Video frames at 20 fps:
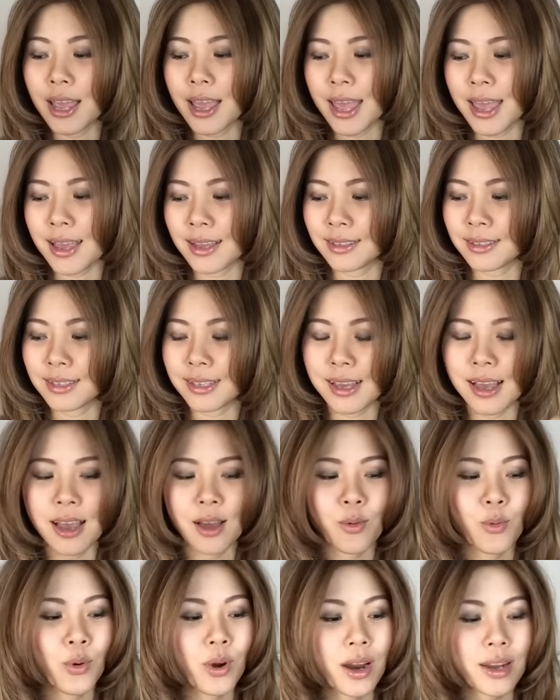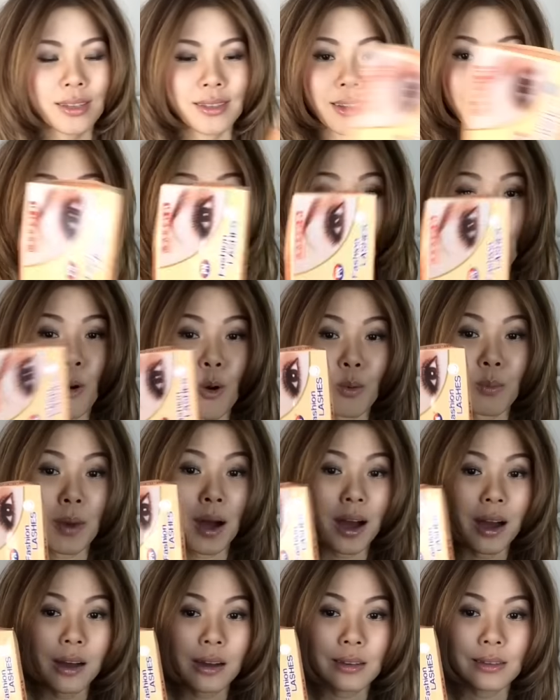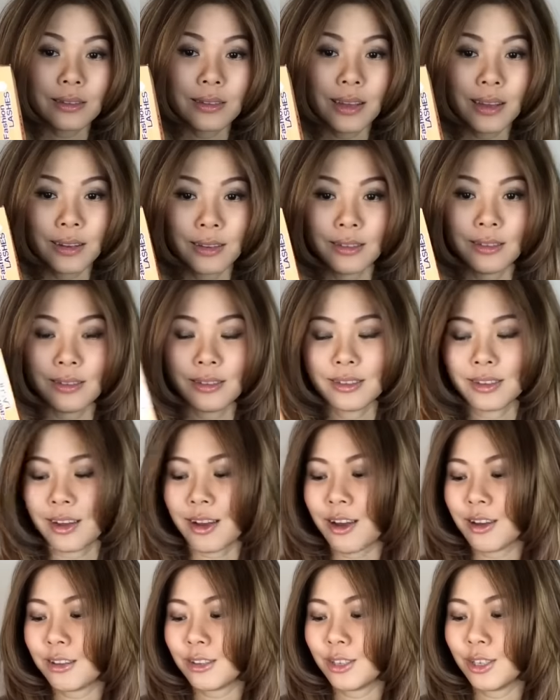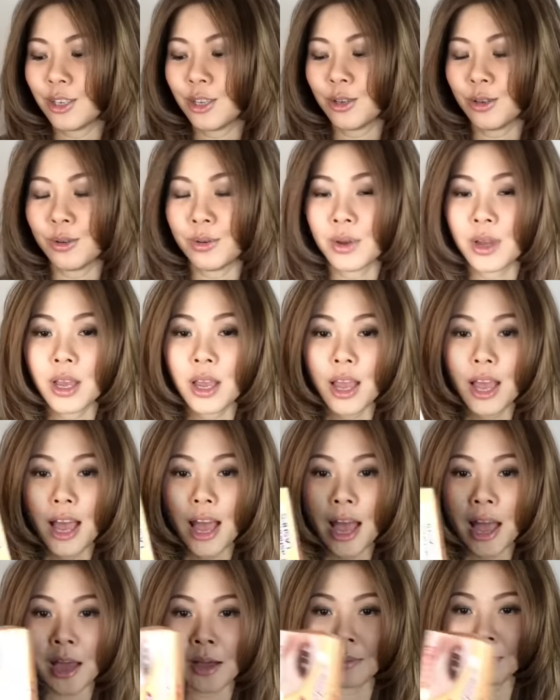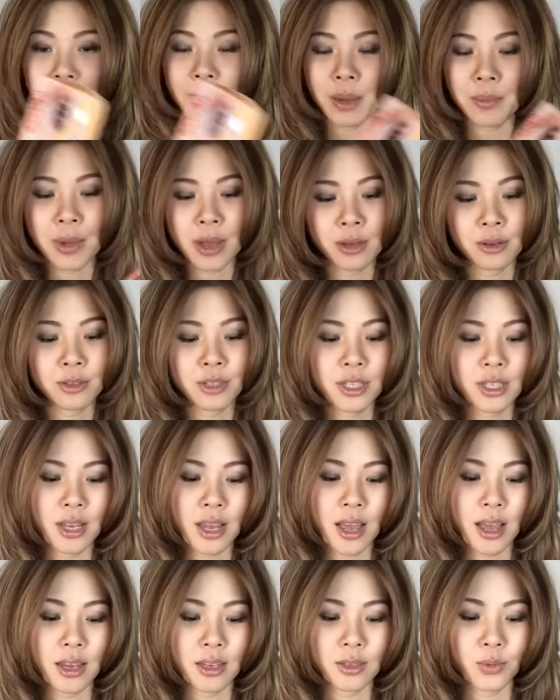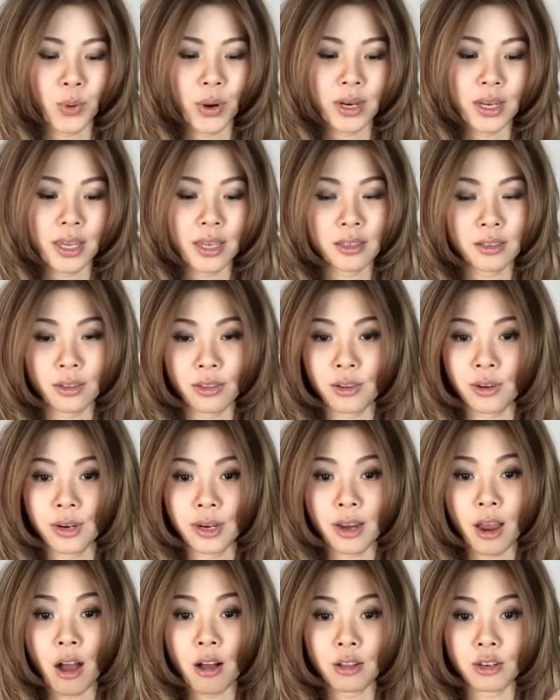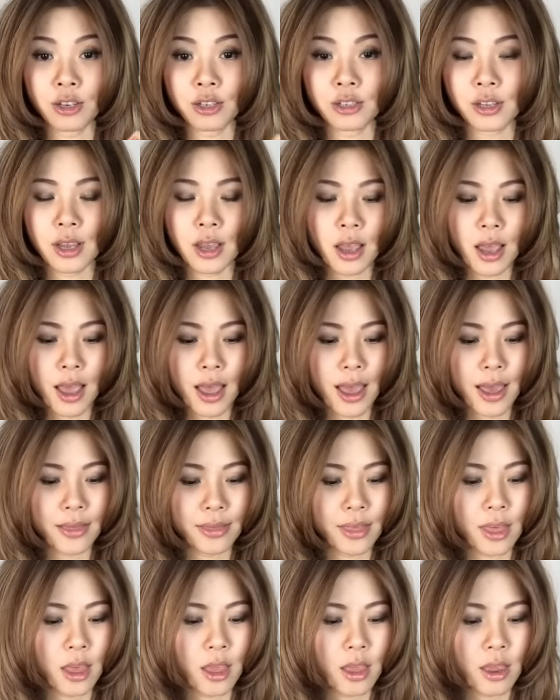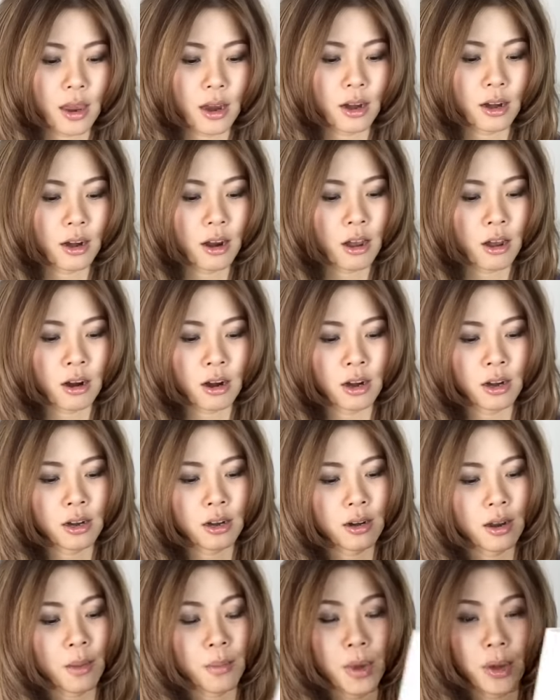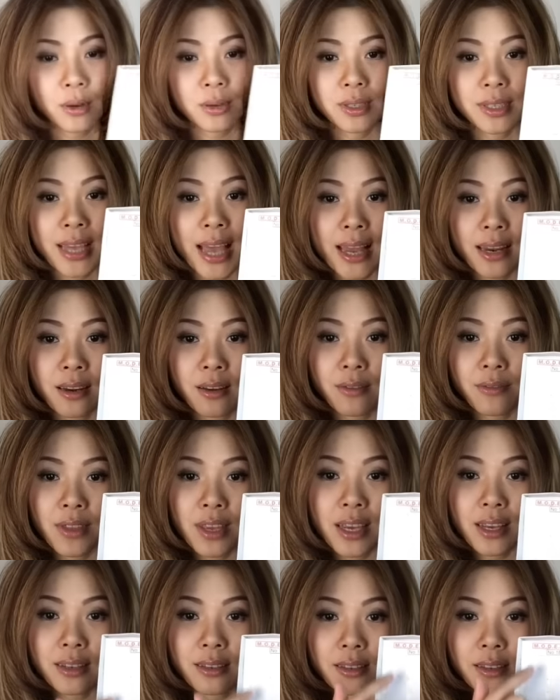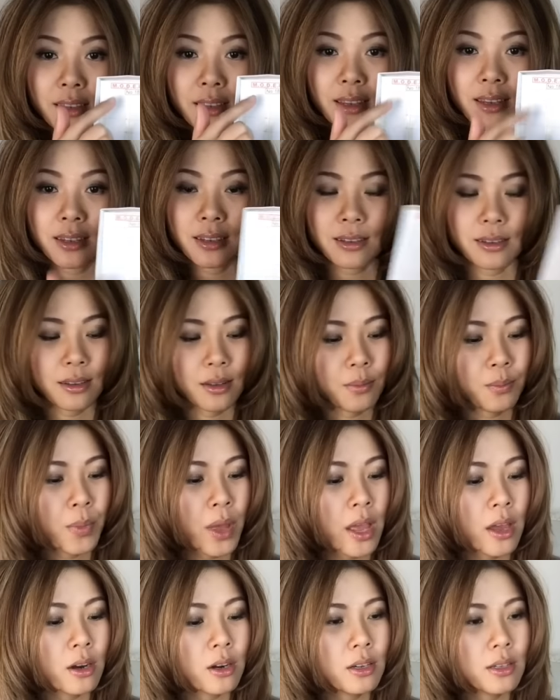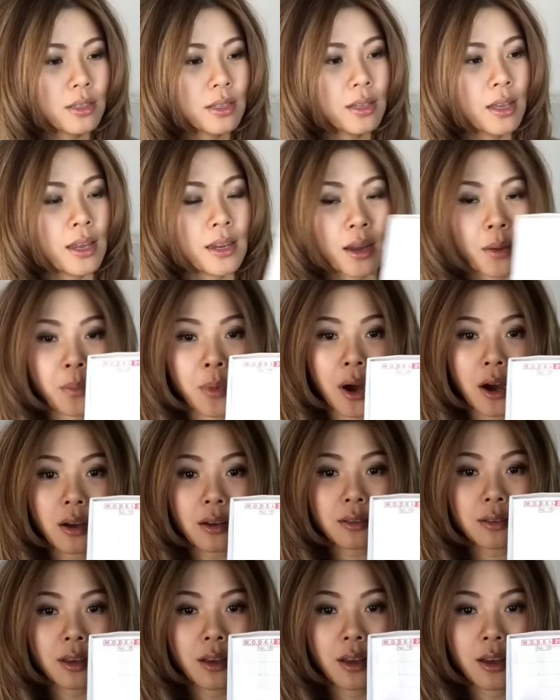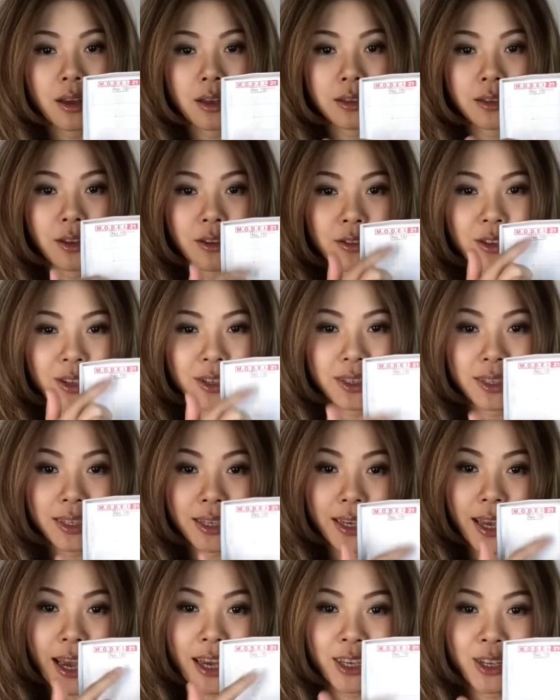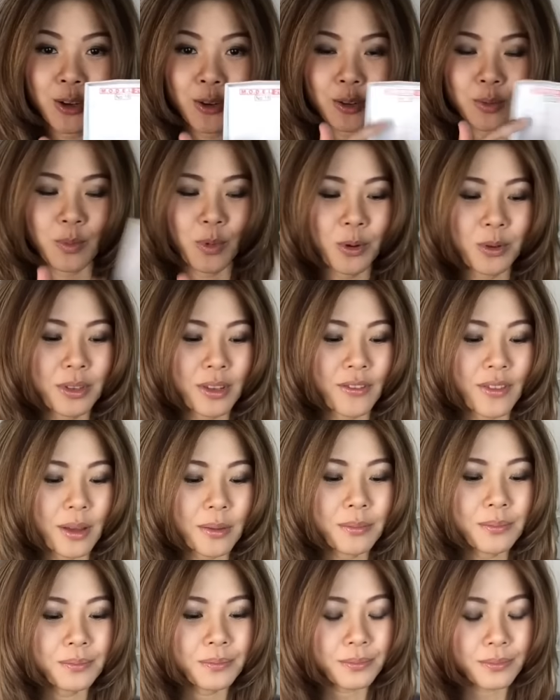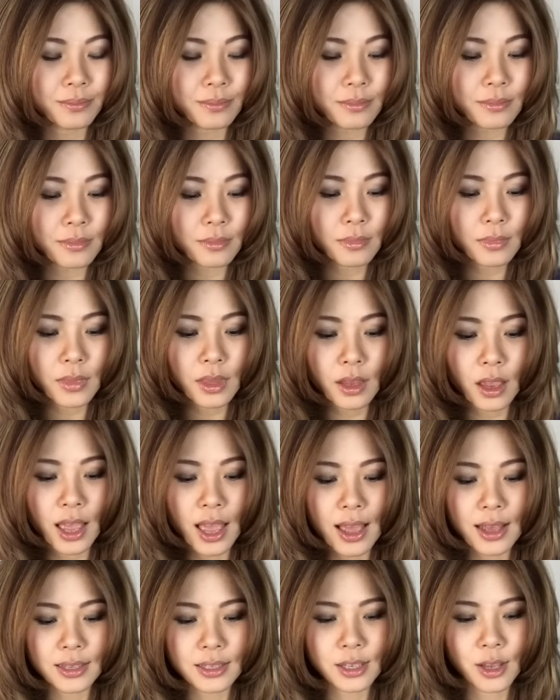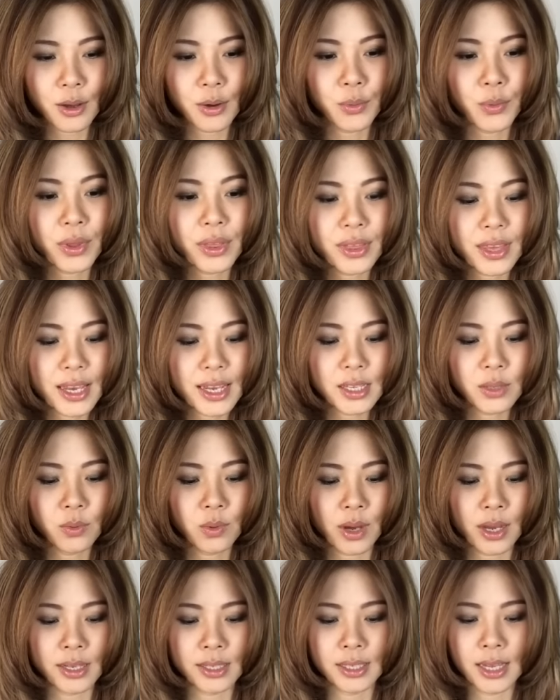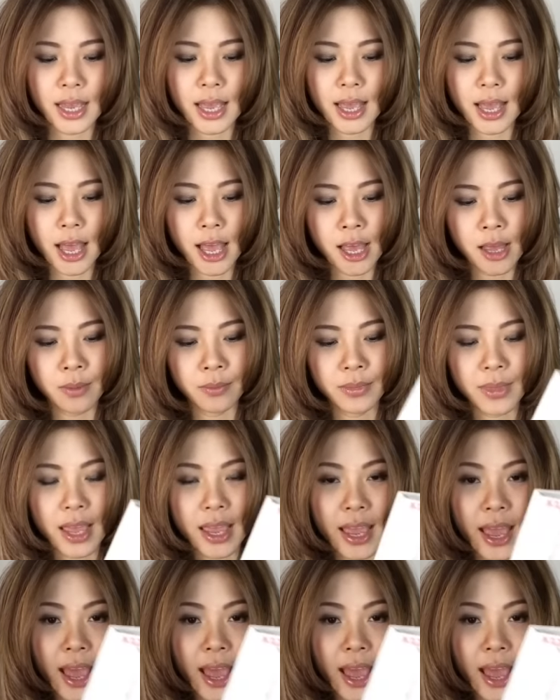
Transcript: and whereas this whole box can cost you about $20 to $30, and there are about 10 of these pairs in a box. So as you can see, I use most of them. So with these one, they